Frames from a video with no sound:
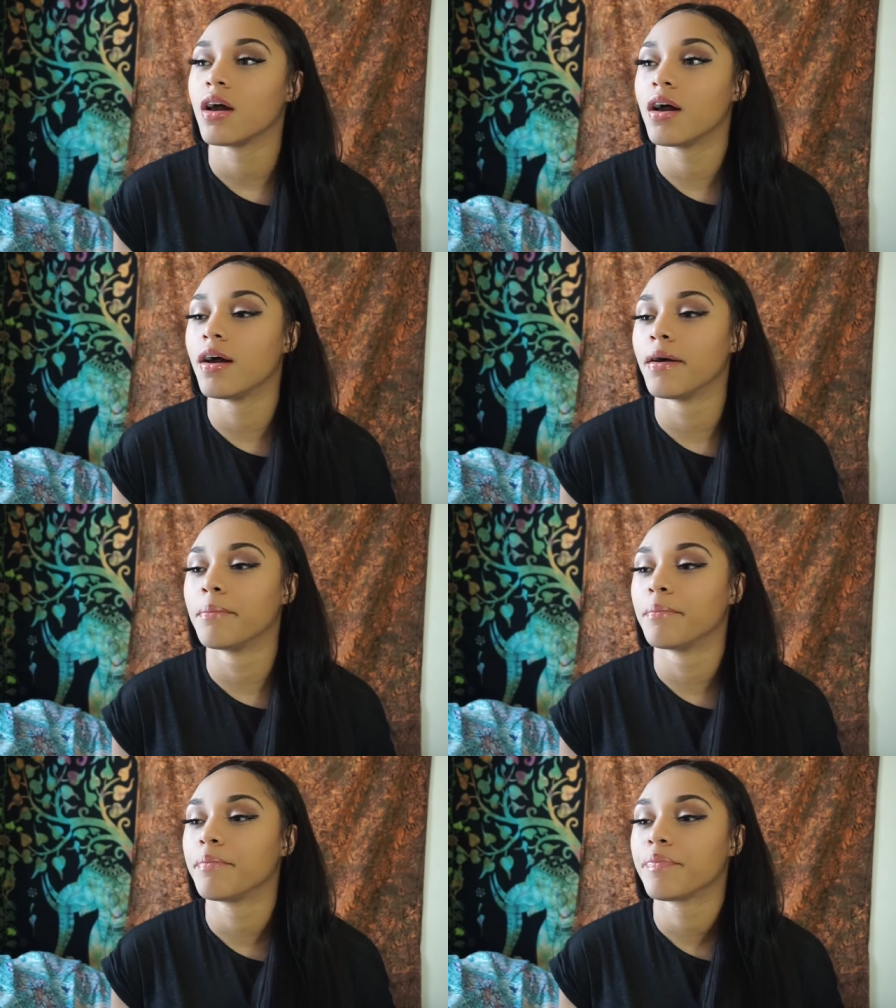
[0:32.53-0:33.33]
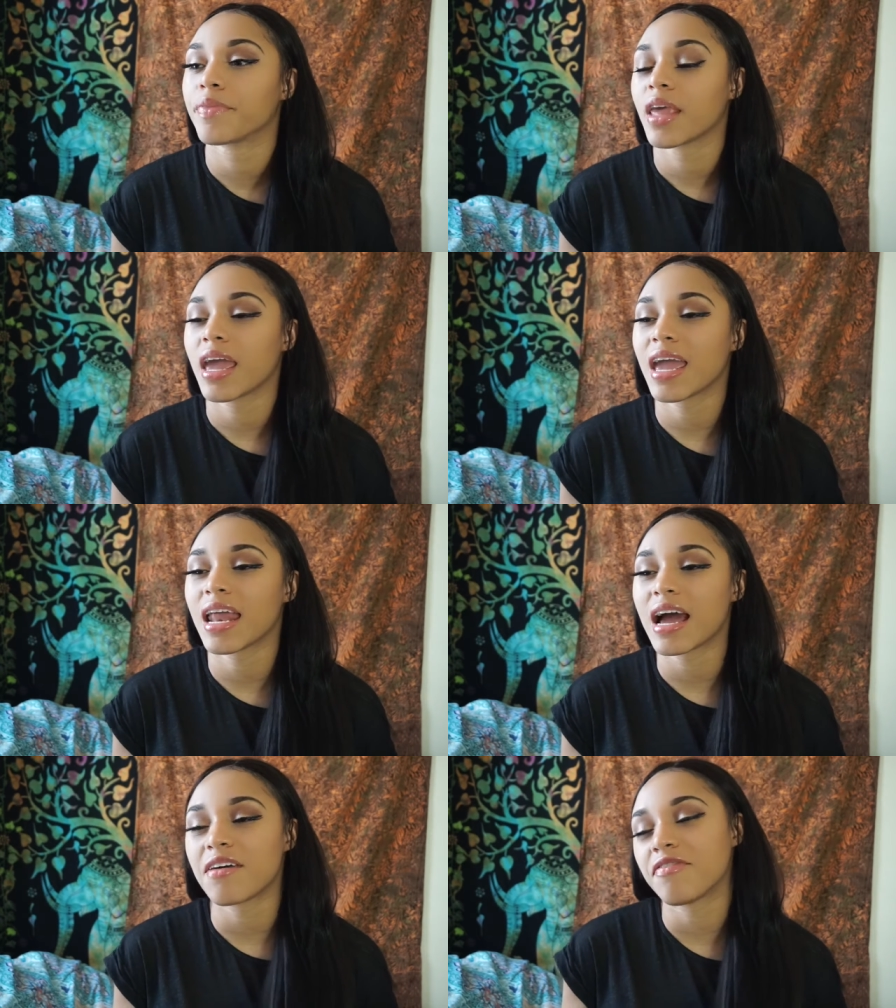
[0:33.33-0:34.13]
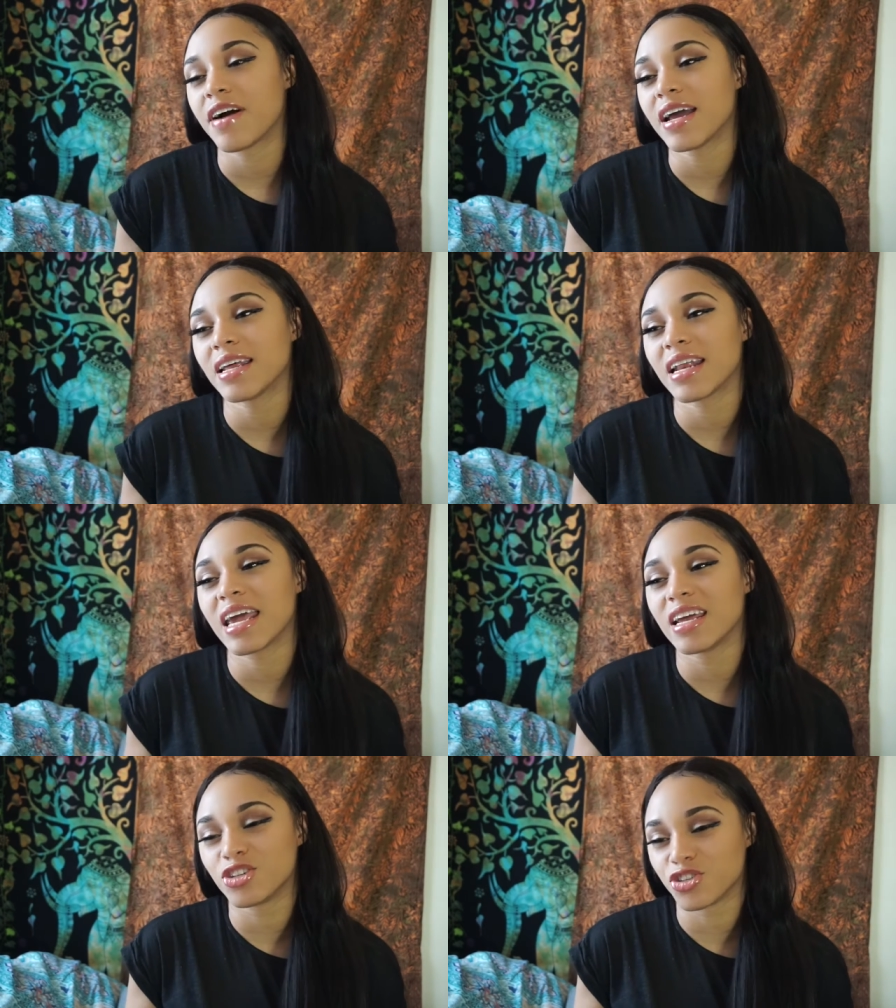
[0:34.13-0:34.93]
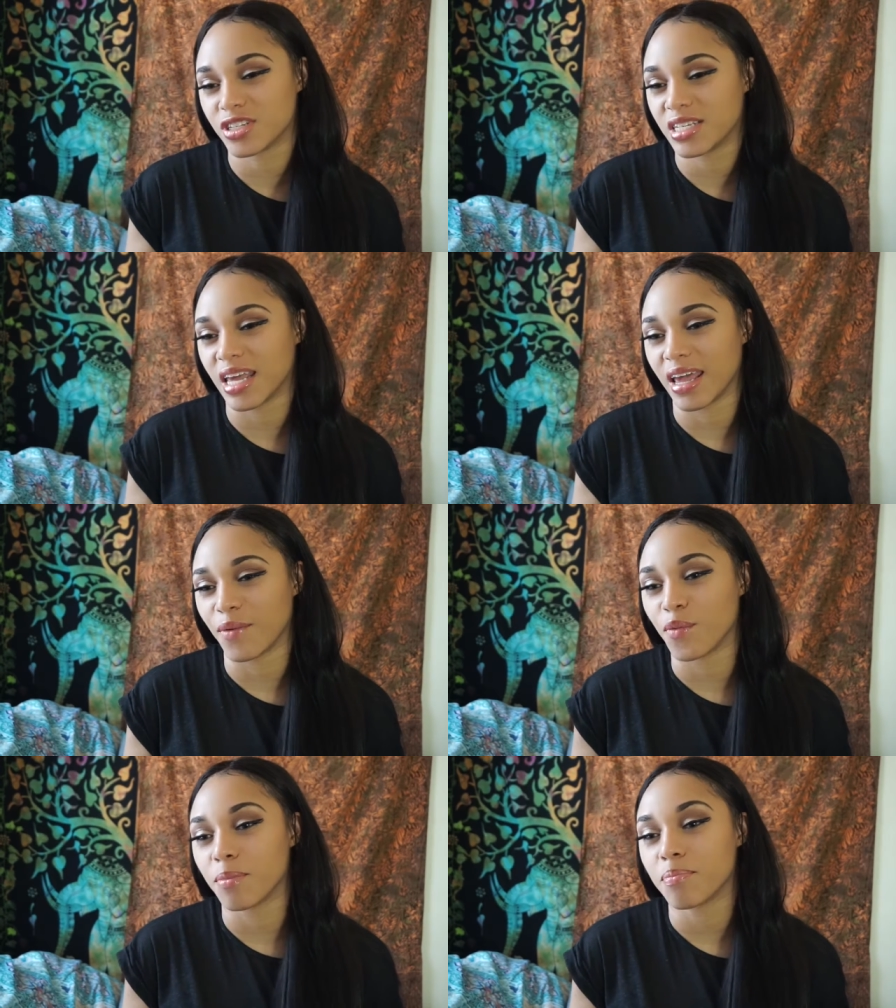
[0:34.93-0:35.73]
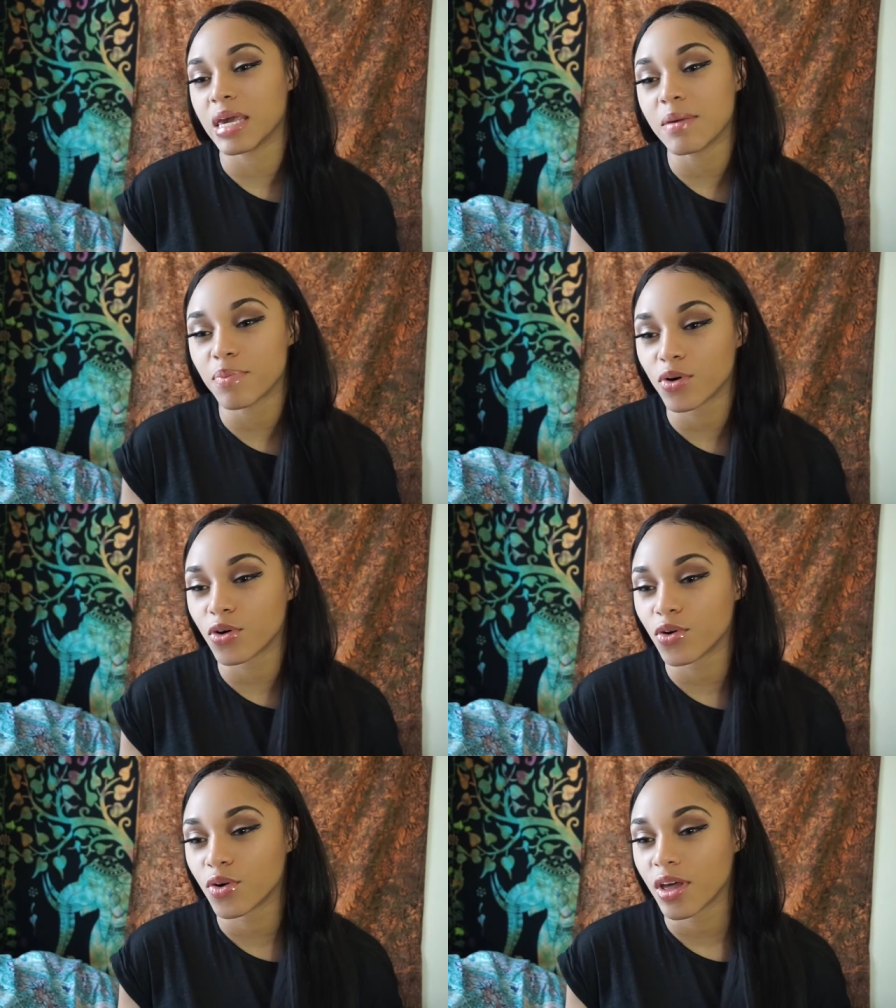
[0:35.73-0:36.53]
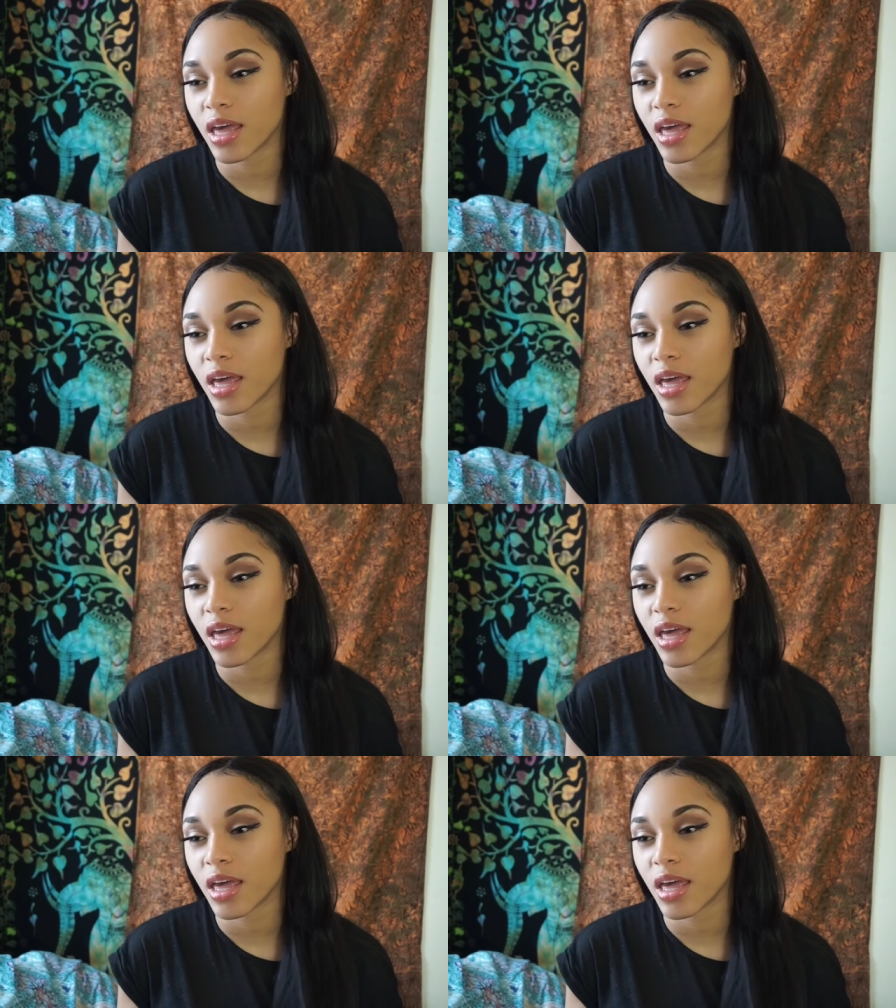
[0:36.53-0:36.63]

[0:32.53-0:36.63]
And I find it interesting when people